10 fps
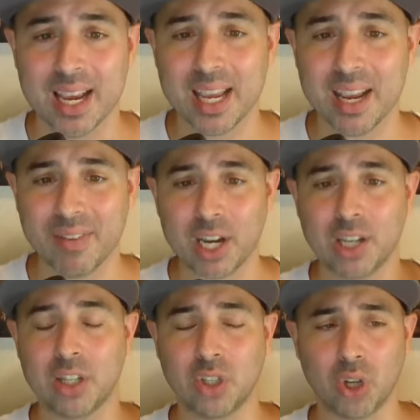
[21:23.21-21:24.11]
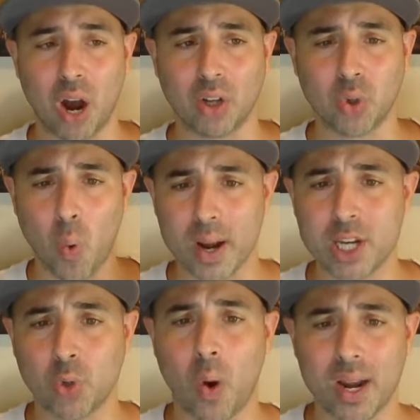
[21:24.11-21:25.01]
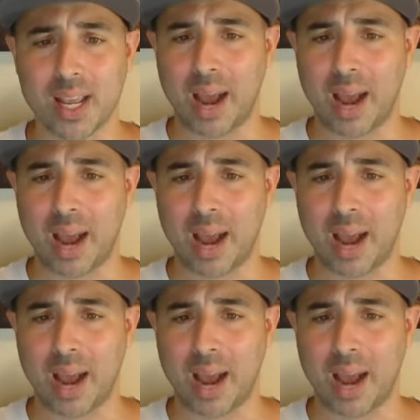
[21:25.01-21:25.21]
Even in 2020,